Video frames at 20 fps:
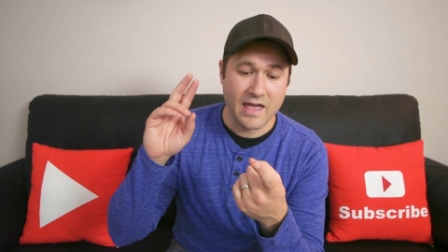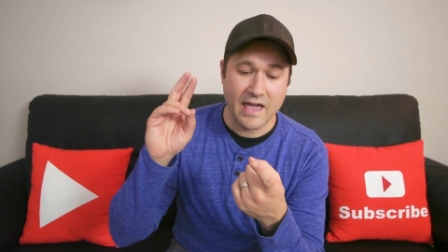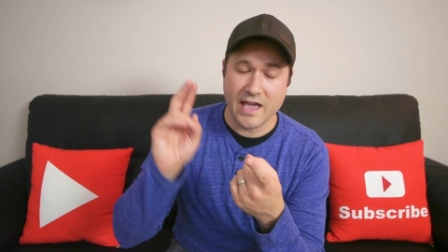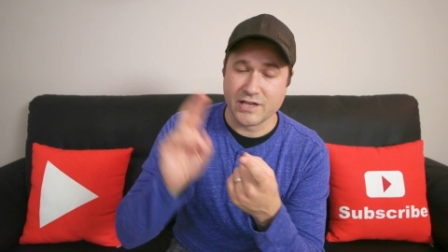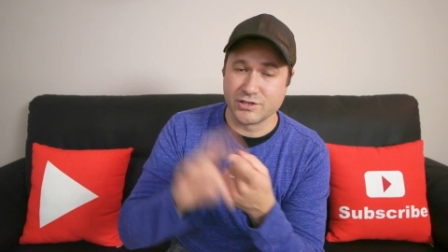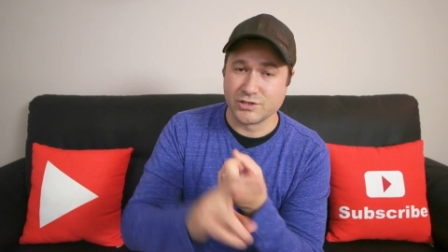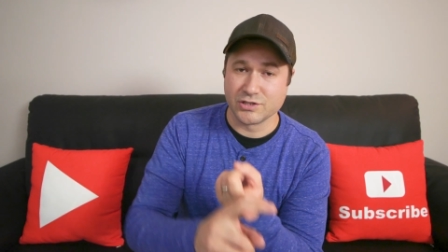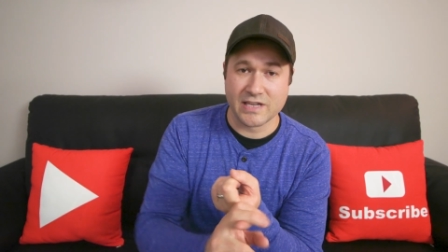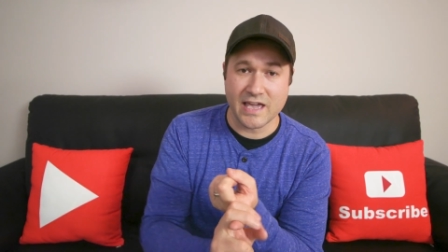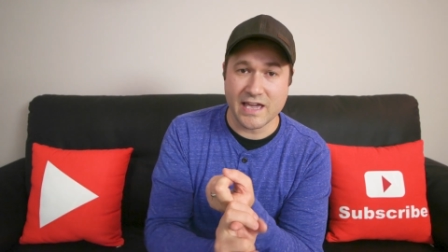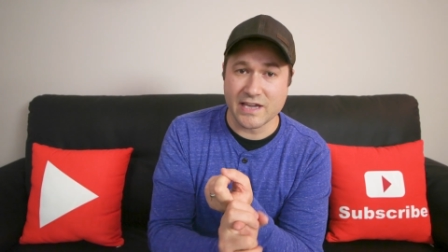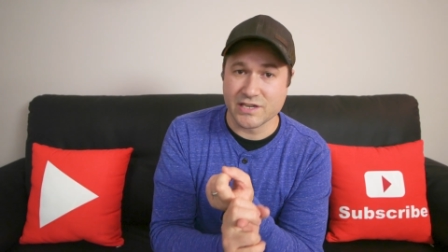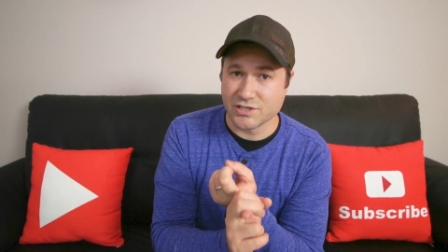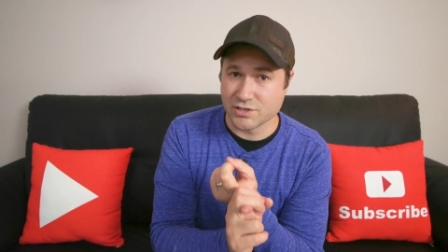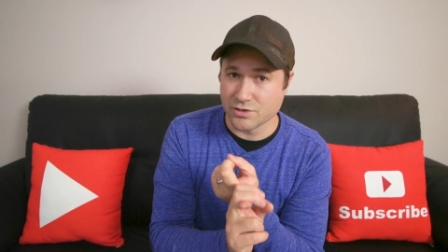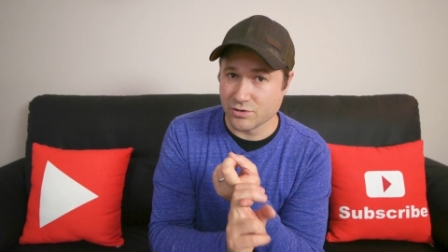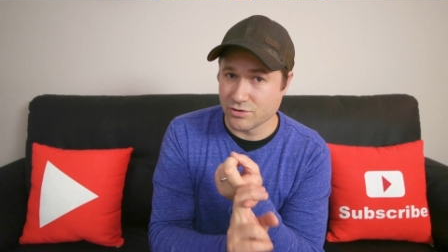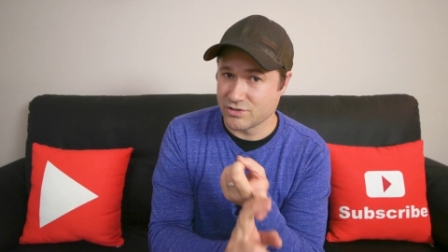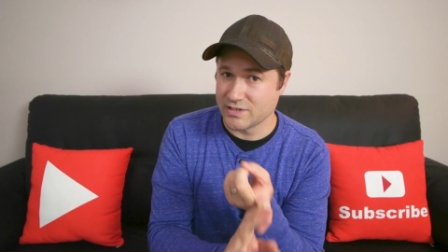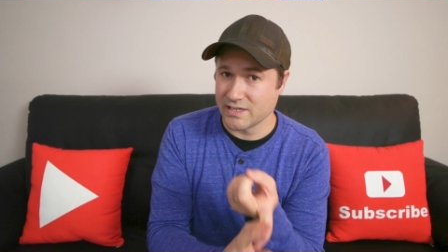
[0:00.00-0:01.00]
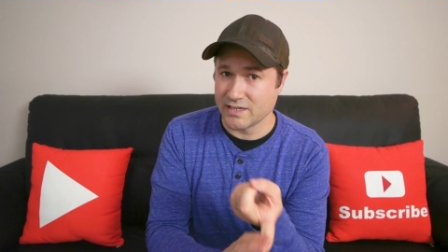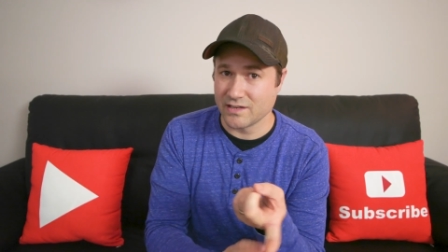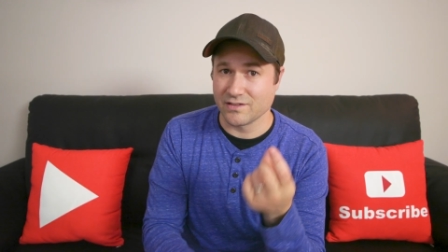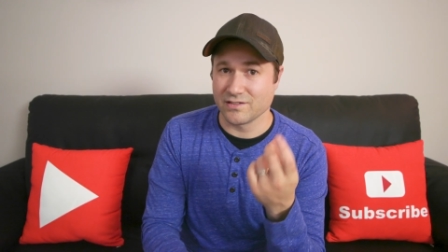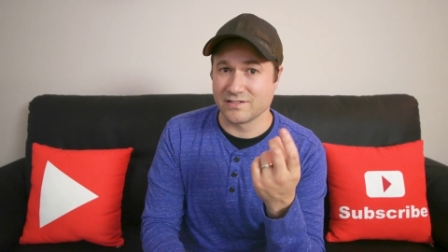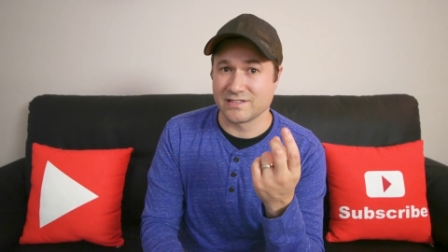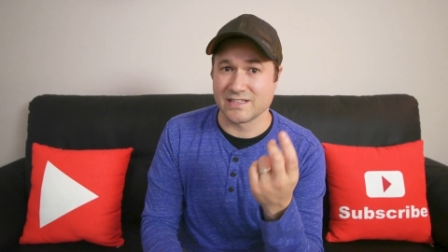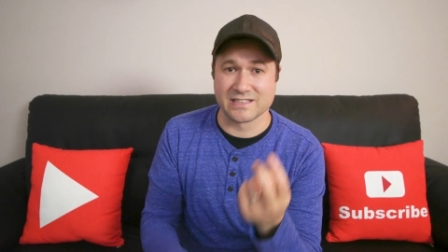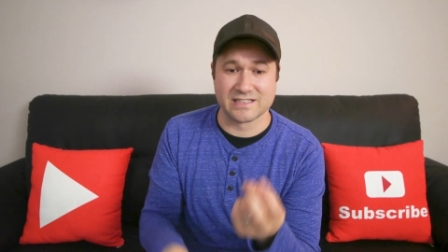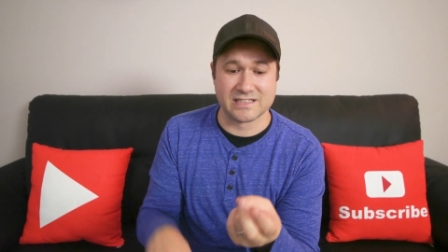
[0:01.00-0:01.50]
educational
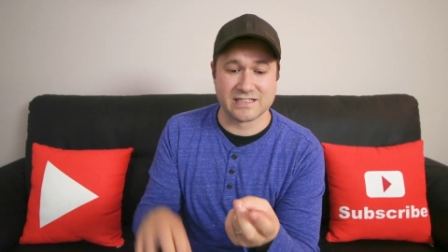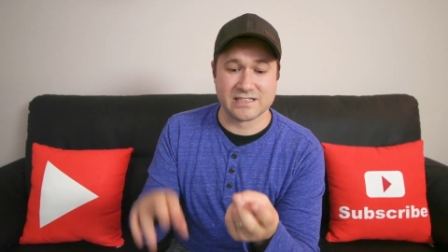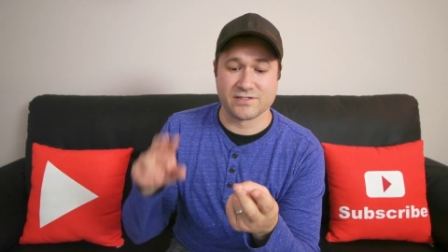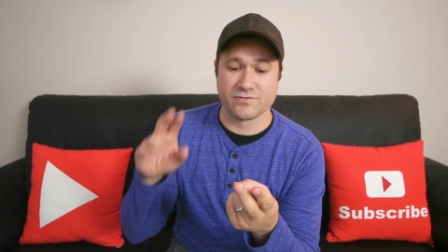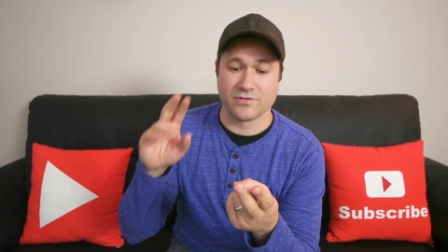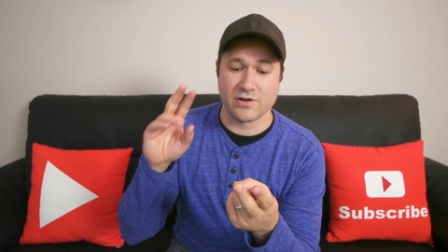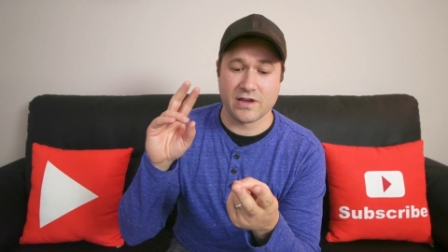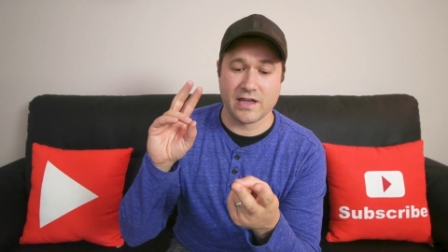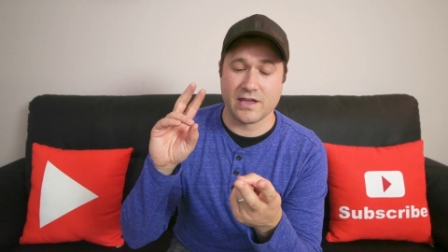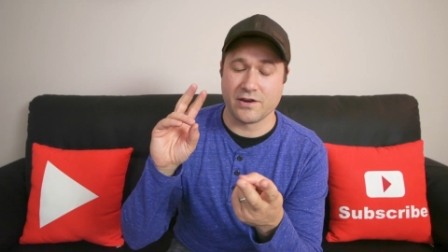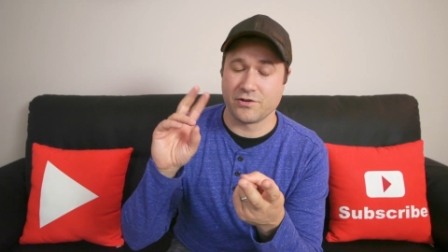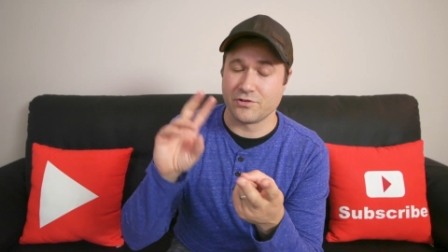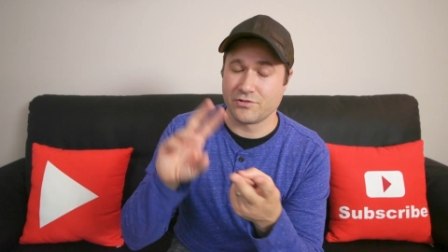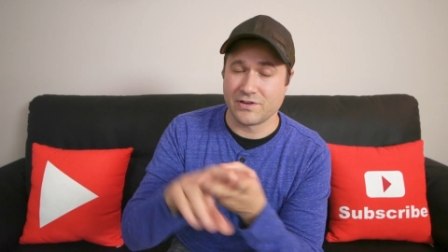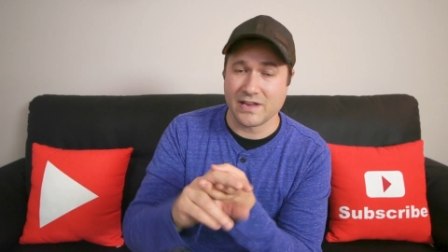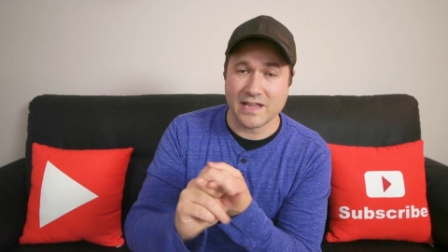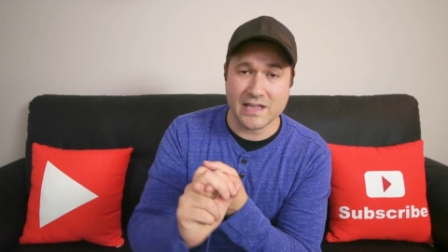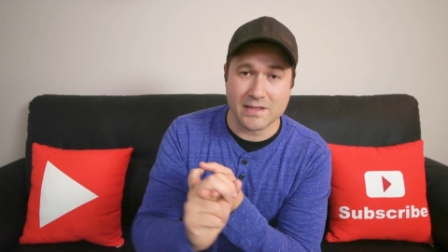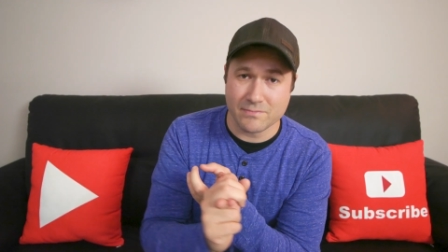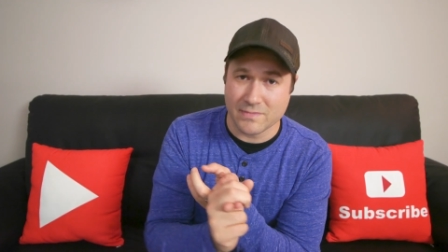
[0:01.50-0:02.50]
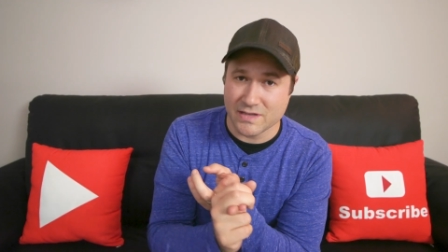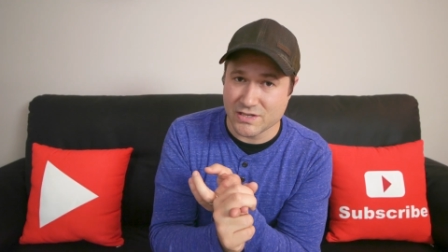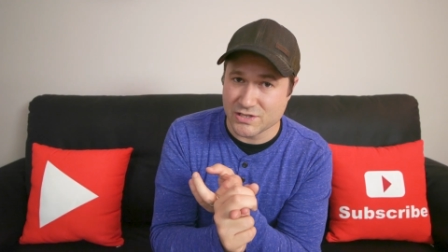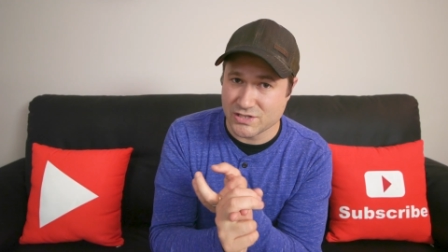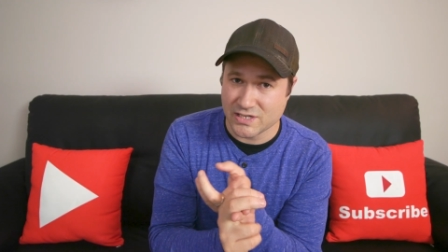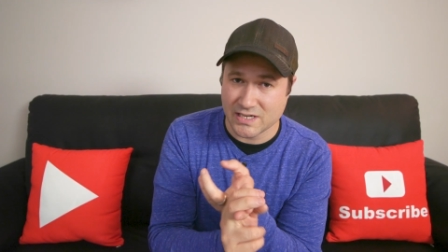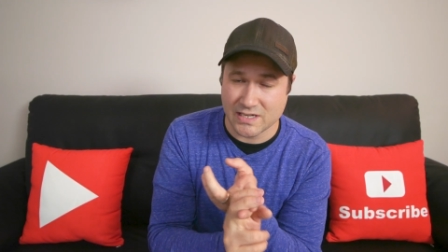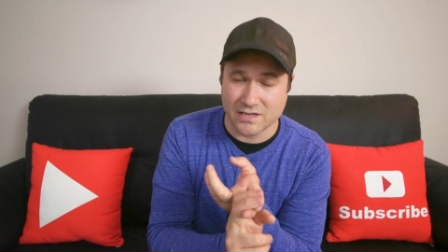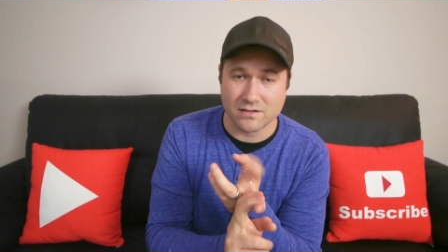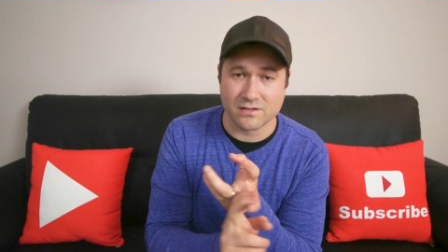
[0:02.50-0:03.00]
channels as it is for entertainment
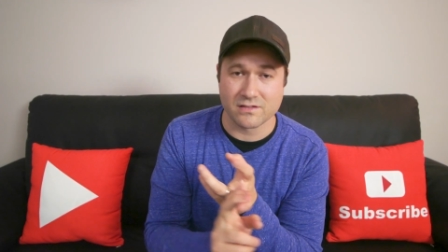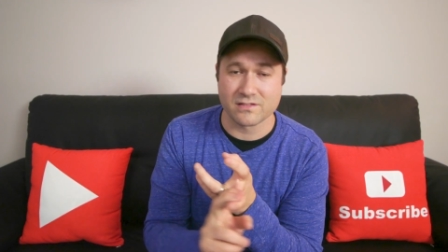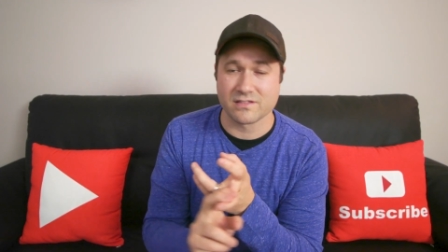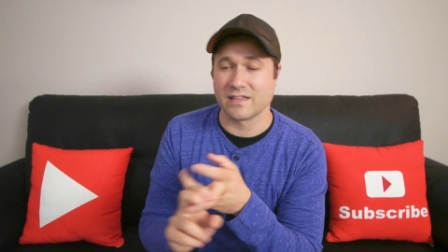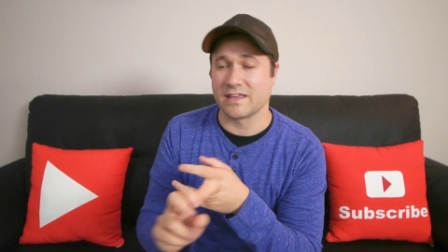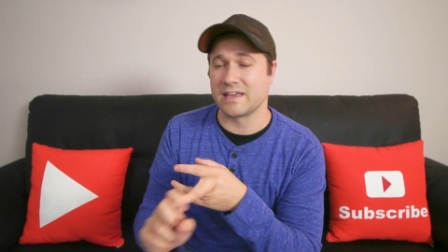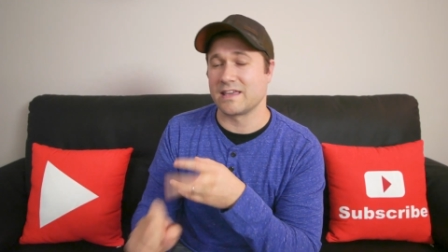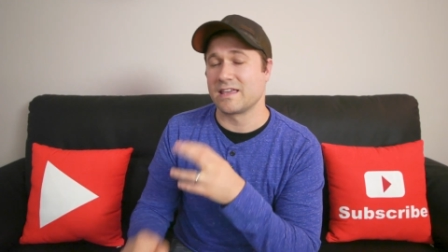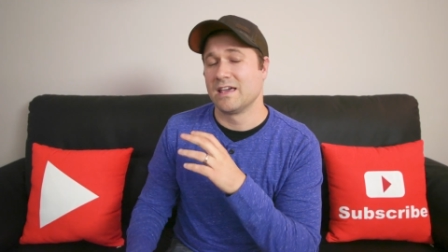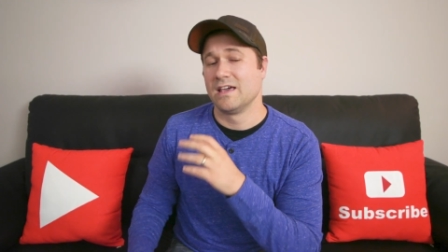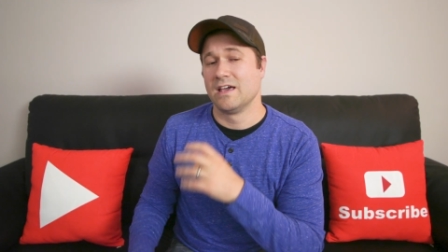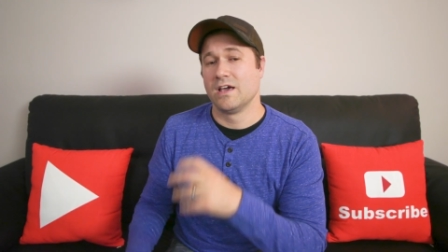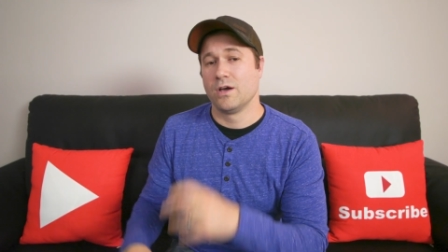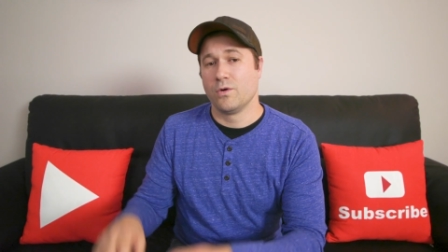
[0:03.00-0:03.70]
channels. Like